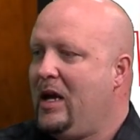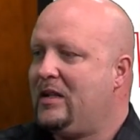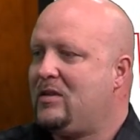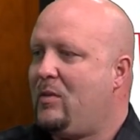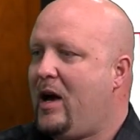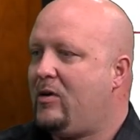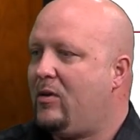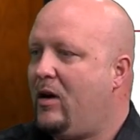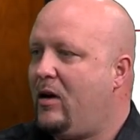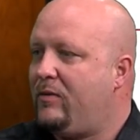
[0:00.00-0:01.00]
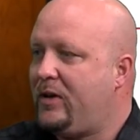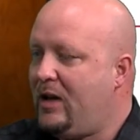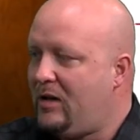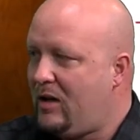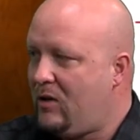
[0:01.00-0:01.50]
It's a matter of
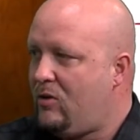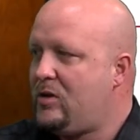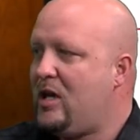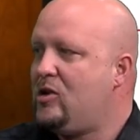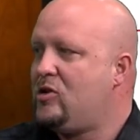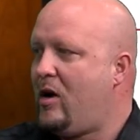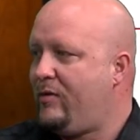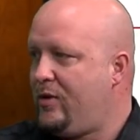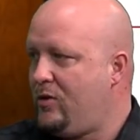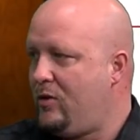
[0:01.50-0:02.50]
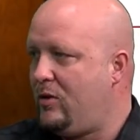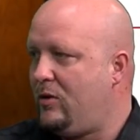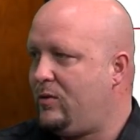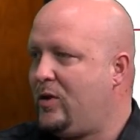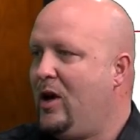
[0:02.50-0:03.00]
getting the irritation off the
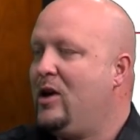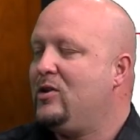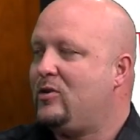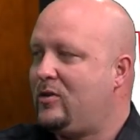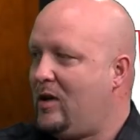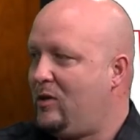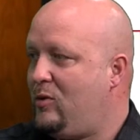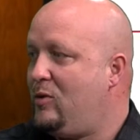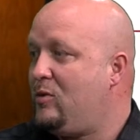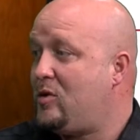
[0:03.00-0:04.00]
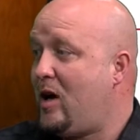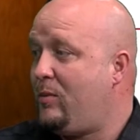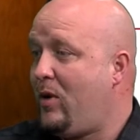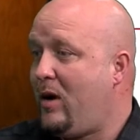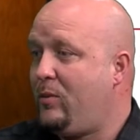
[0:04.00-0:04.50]
nerves so that they can do their
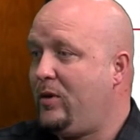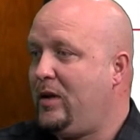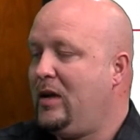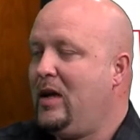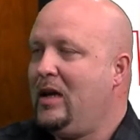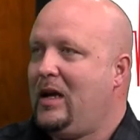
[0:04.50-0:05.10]
job properly.